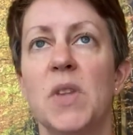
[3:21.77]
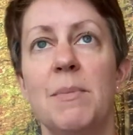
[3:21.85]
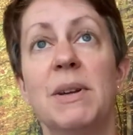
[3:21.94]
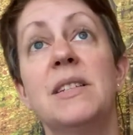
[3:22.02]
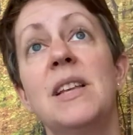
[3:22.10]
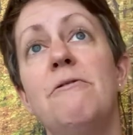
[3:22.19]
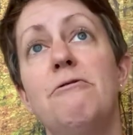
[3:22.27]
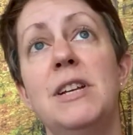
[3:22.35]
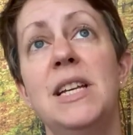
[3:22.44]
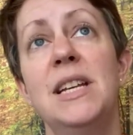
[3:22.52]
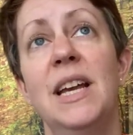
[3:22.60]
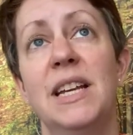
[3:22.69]
Because
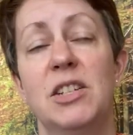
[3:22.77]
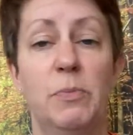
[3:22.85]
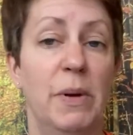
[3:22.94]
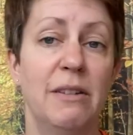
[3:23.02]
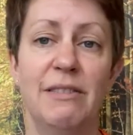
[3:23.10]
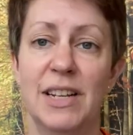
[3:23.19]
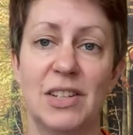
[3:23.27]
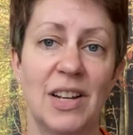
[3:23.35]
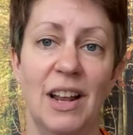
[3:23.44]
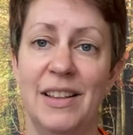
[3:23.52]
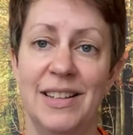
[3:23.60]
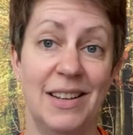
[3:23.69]
every experience
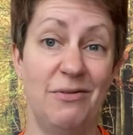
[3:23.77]
like this,